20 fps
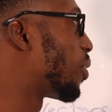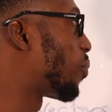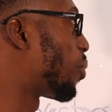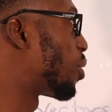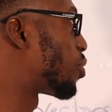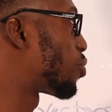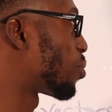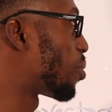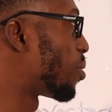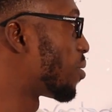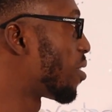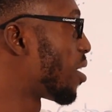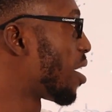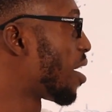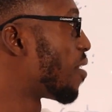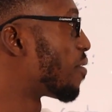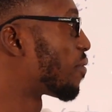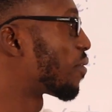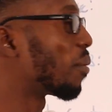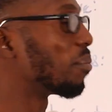the equation
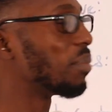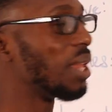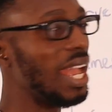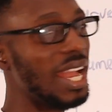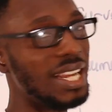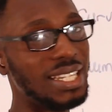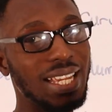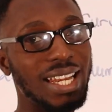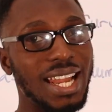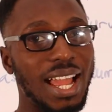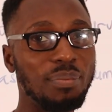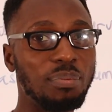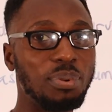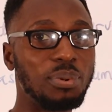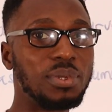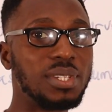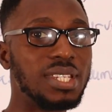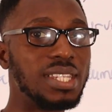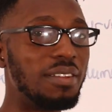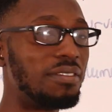from here, then I
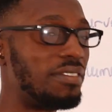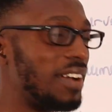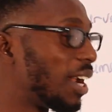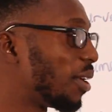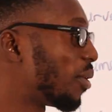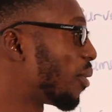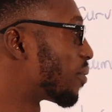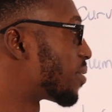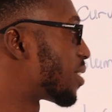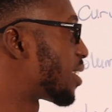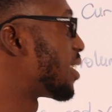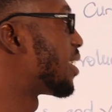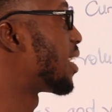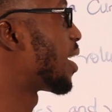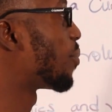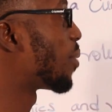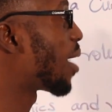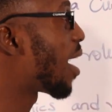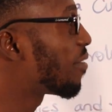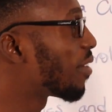put the value of c,
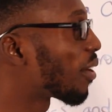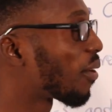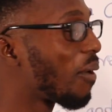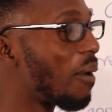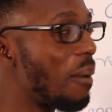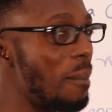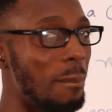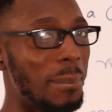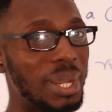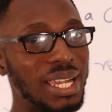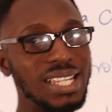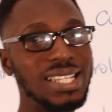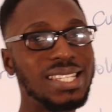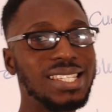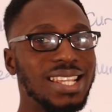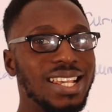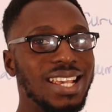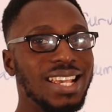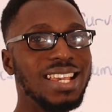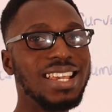then we have a complete
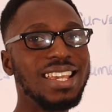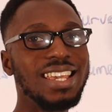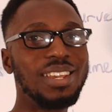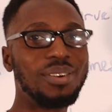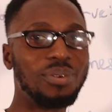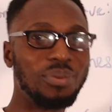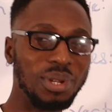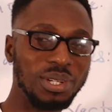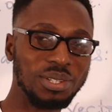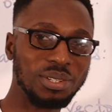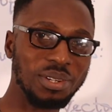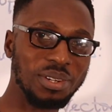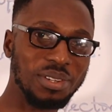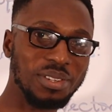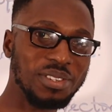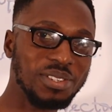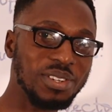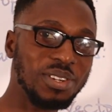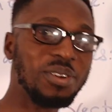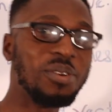equation.
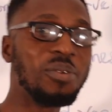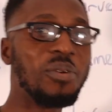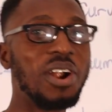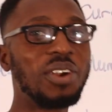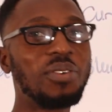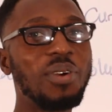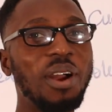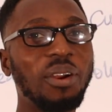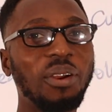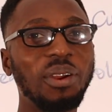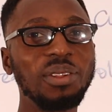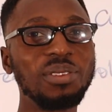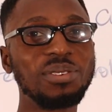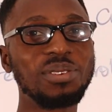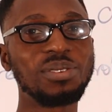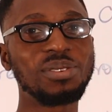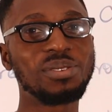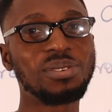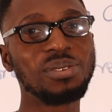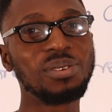So don't worry, we are going
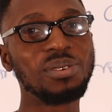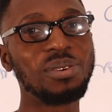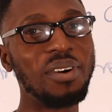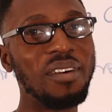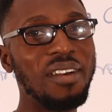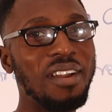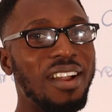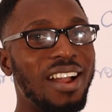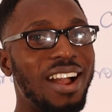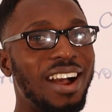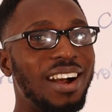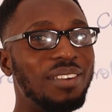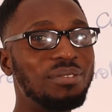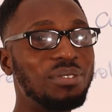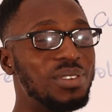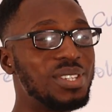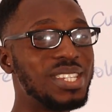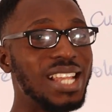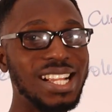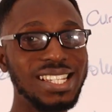to
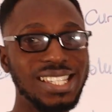use